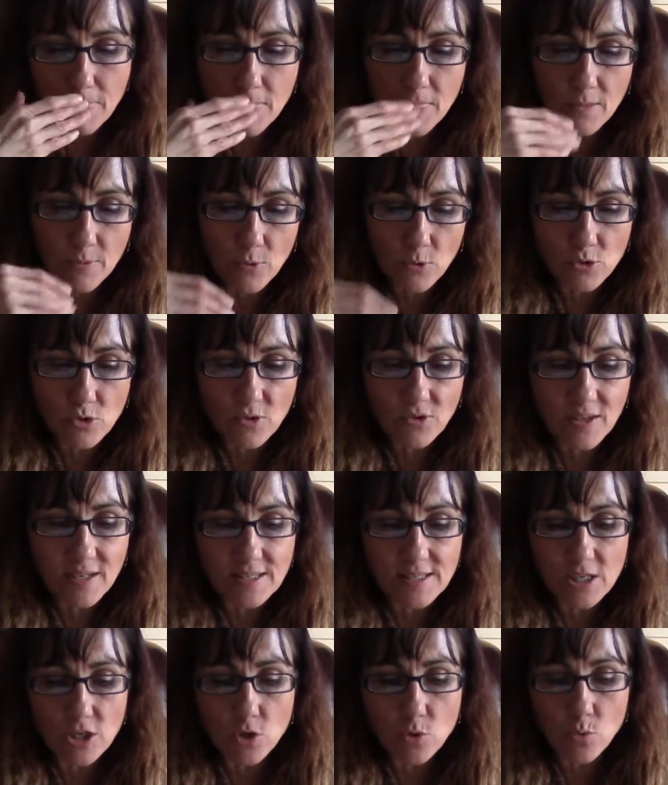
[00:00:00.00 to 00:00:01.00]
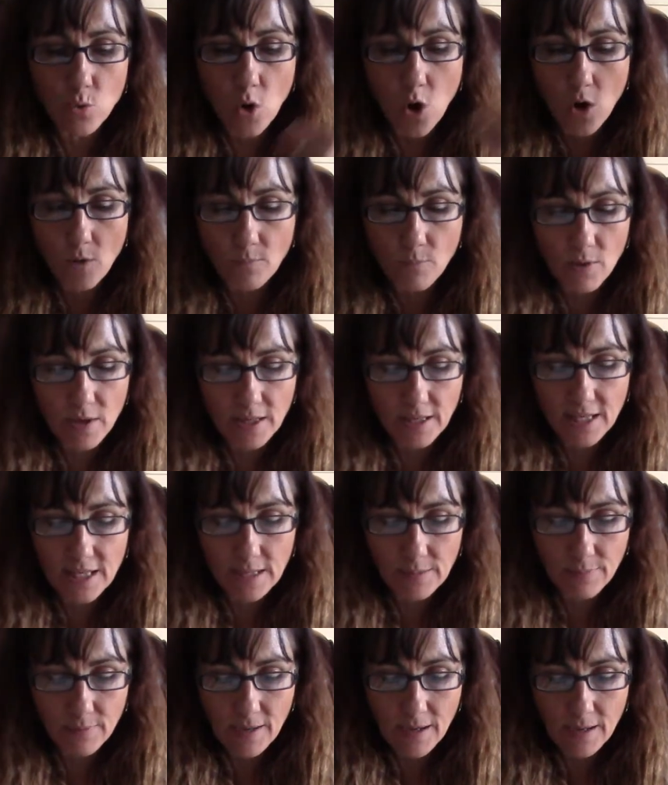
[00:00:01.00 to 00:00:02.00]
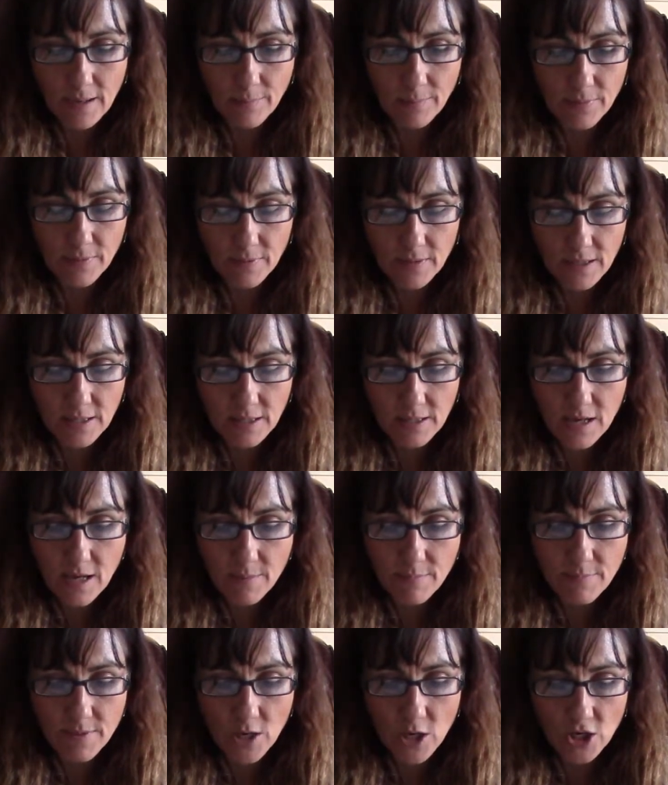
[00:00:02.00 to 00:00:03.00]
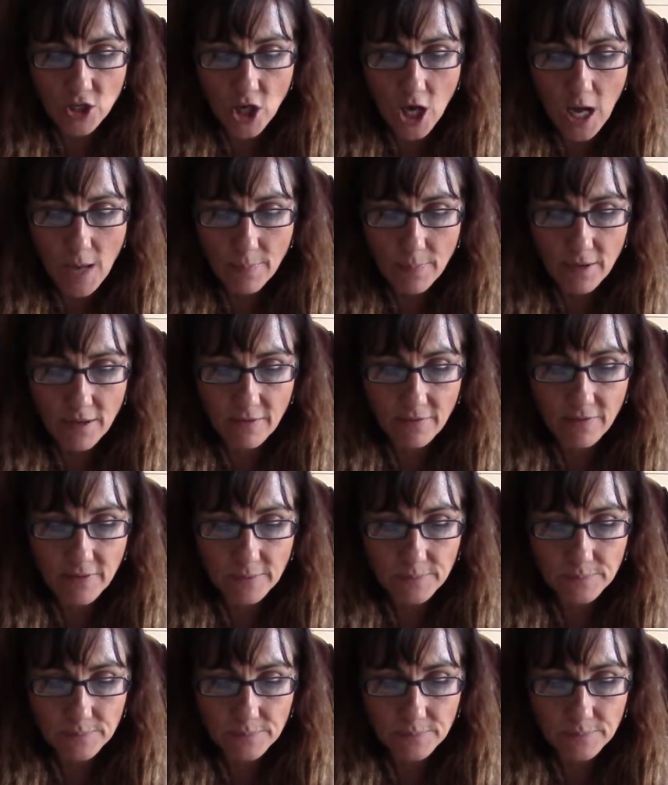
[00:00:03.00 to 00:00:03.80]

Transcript: those are things that you want to keep up and be on top of.